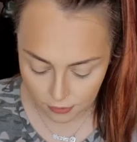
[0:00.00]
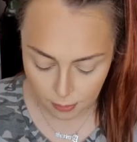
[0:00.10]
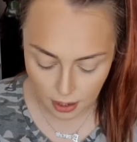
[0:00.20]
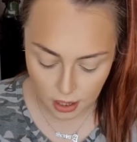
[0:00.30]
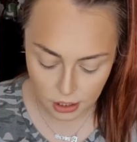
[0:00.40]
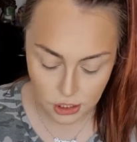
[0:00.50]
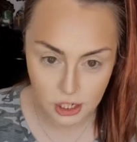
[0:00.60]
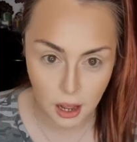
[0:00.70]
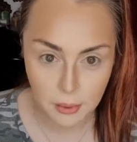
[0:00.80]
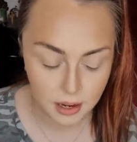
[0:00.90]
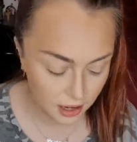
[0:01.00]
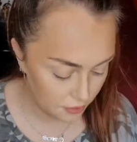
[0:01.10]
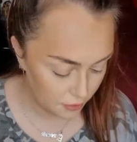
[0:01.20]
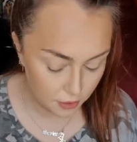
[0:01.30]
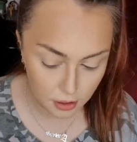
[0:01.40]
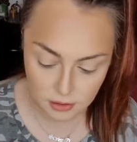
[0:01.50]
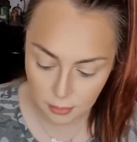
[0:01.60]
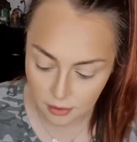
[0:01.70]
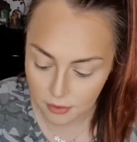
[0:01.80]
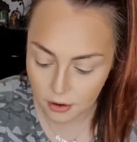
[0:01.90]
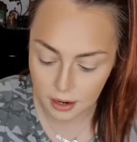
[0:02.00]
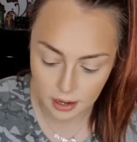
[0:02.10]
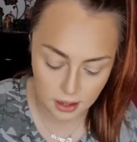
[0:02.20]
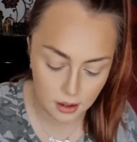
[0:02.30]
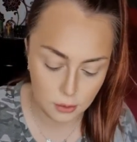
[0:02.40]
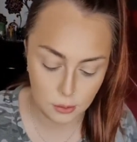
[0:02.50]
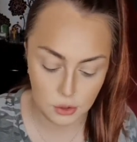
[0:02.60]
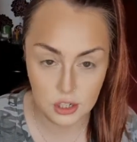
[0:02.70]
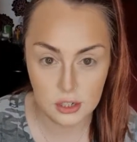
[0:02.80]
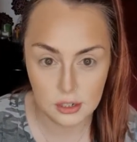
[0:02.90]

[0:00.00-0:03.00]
For blush, I mean, even if you looked at my very old